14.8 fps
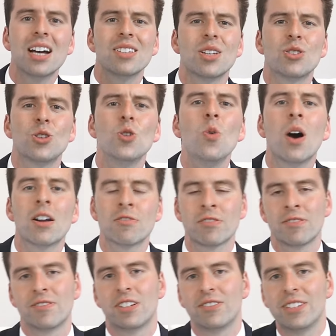to
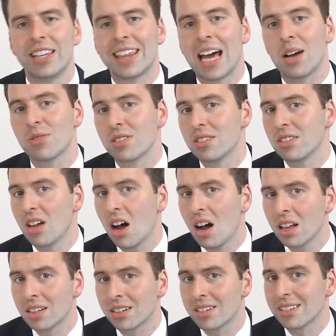
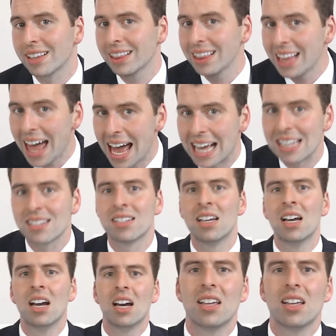$250,000 less